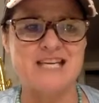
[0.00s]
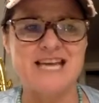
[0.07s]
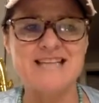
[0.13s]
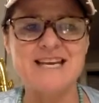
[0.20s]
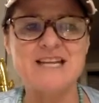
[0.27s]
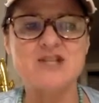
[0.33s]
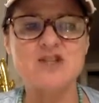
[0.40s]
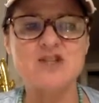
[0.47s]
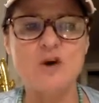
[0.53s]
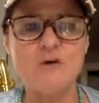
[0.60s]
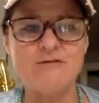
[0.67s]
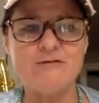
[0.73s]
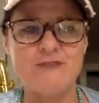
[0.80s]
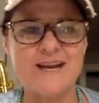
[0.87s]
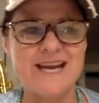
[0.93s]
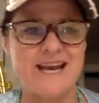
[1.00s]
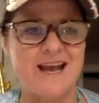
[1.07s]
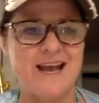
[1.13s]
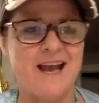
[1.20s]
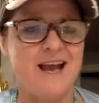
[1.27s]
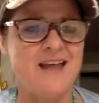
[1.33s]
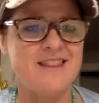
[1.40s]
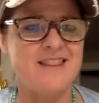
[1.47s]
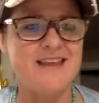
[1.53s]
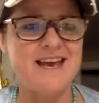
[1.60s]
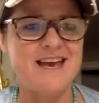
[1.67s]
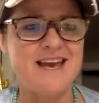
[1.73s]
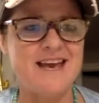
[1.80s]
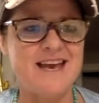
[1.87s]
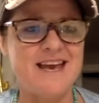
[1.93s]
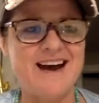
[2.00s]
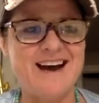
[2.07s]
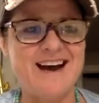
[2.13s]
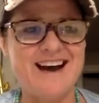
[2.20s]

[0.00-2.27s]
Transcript: Yes, and it's funny that